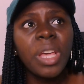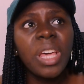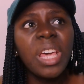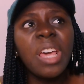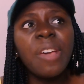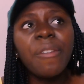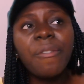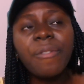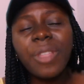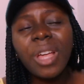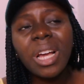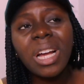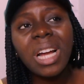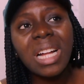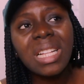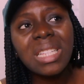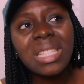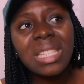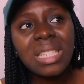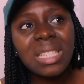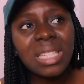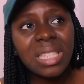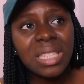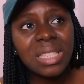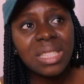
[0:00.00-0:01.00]
if they
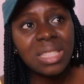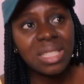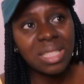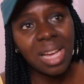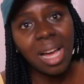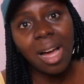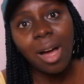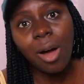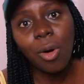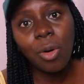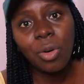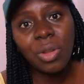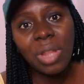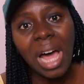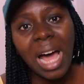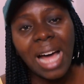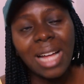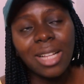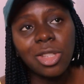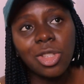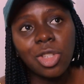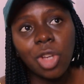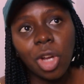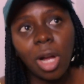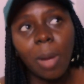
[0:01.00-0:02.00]
can sit down
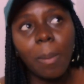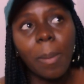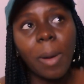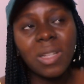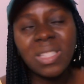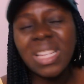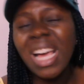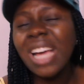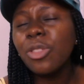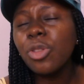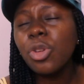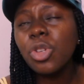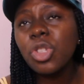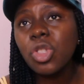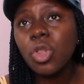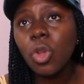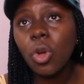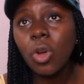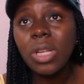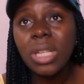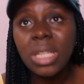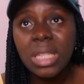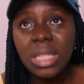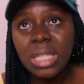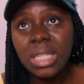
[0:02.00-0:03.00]
and talk about, I know it's
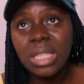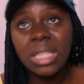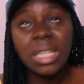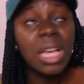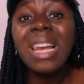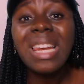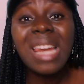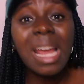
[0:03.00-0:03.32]
not easy,